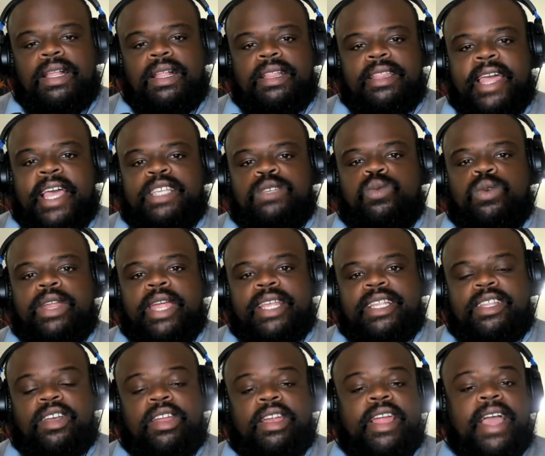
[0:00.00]
That's what had
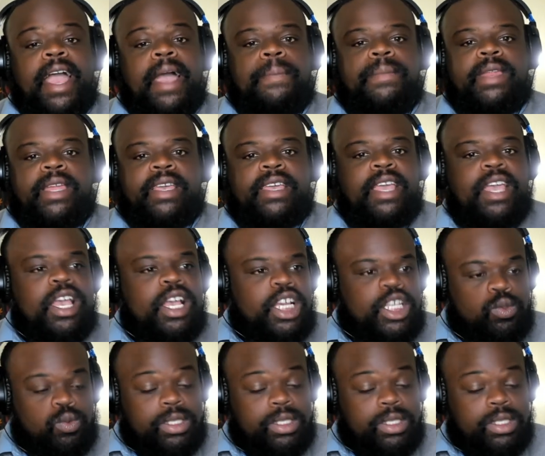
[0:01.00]
started happening. Because